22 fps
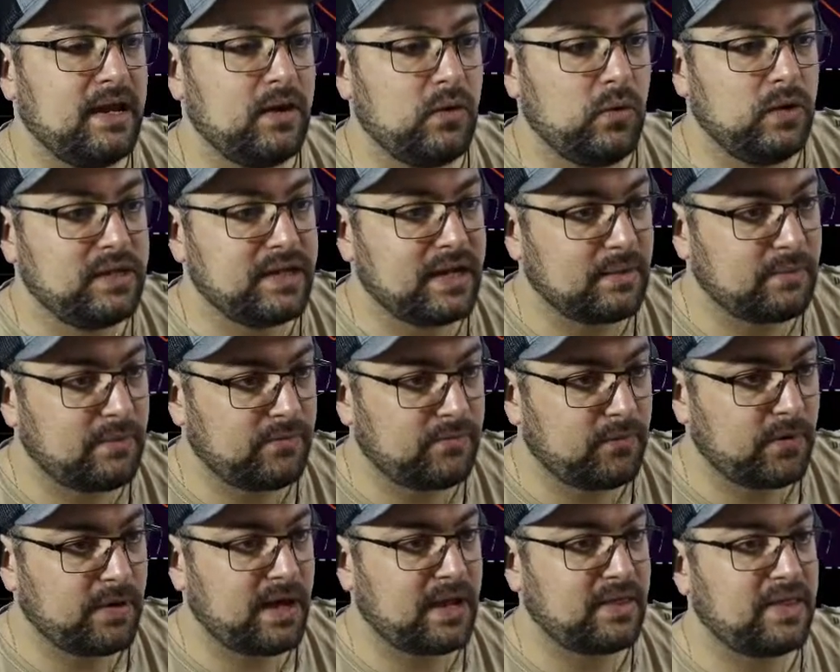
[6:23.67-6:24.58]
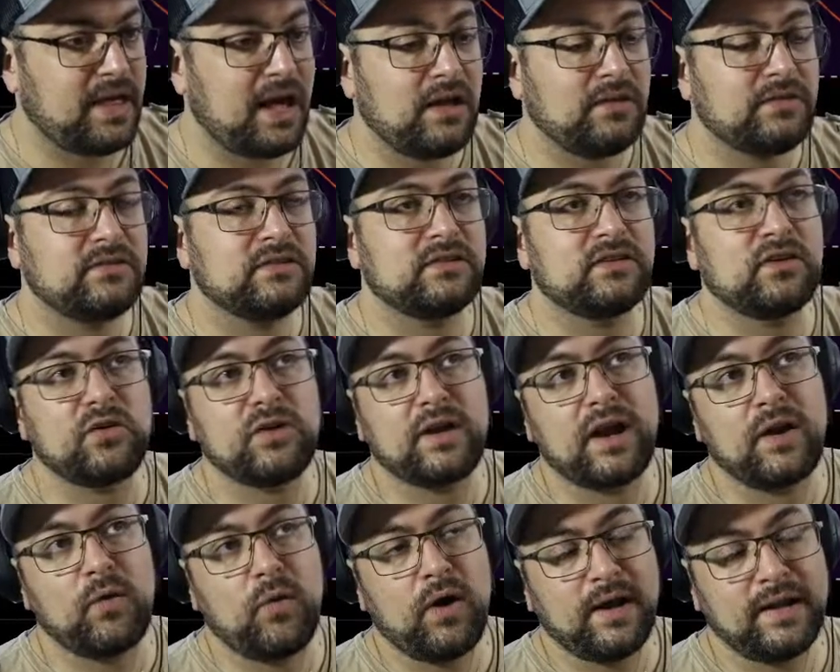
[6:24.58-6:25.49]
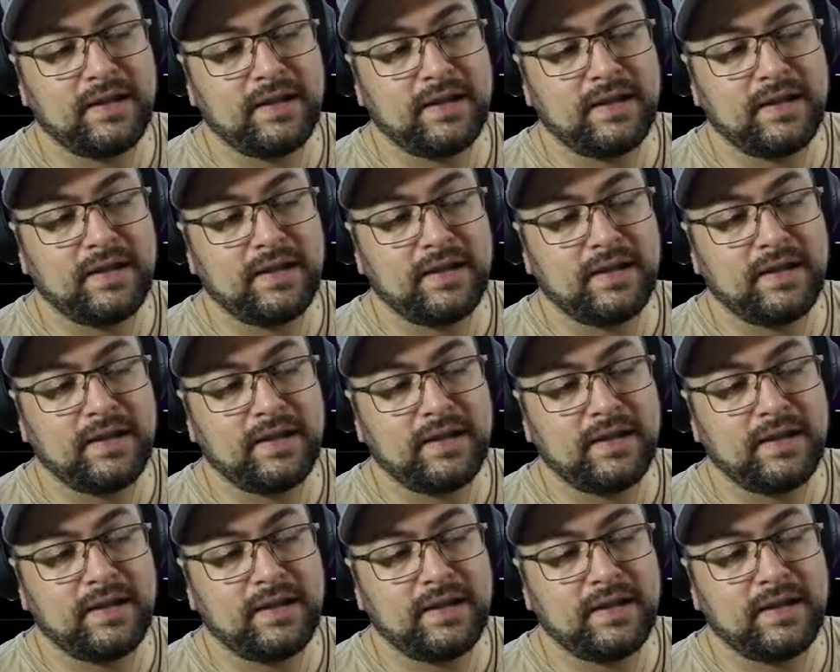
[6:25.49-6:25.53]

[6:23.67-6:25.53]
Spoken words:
We need to get above 49,691